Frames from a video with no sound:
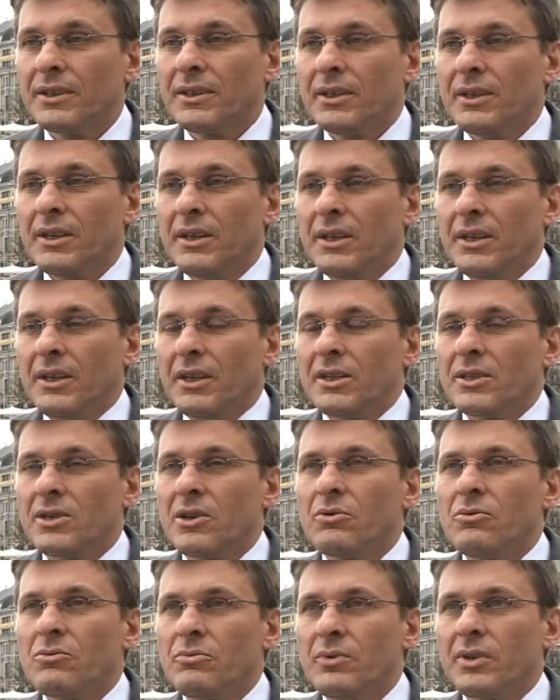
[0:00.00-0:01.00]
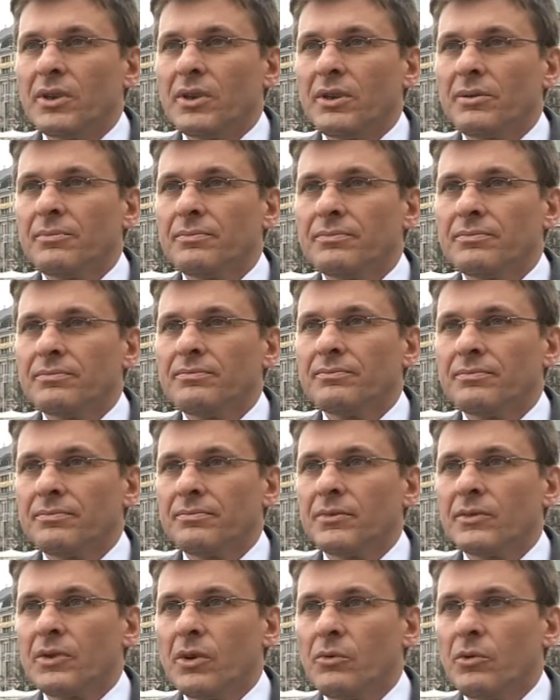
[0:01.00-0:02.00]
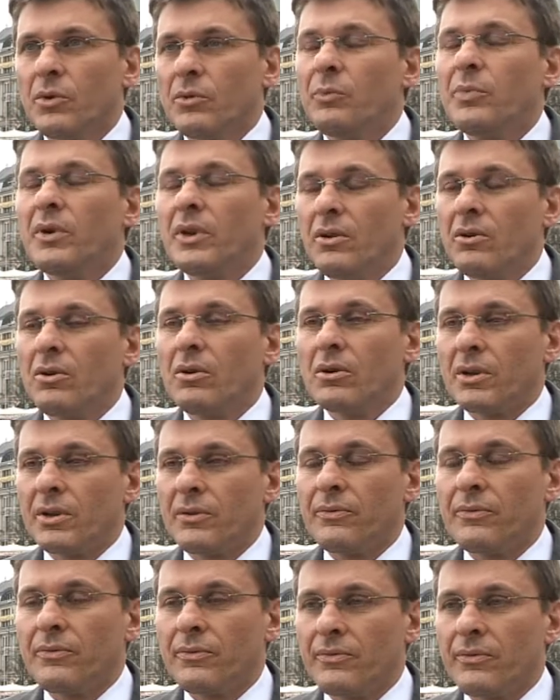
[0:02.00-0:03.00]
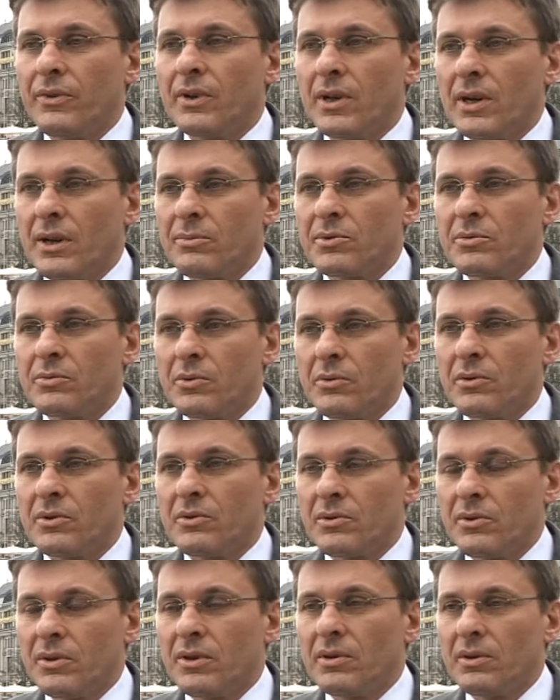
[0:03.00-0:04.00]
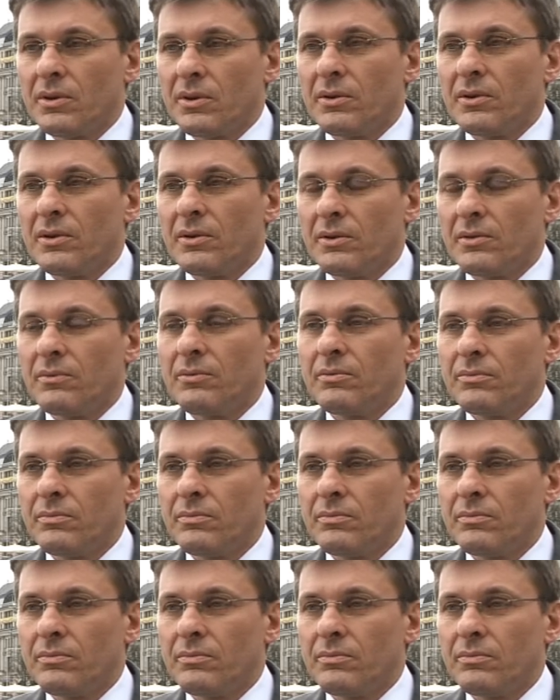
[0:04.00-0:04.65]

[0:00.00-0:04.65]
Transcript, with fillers: Okay. So um, it would be good if the clubs would uh,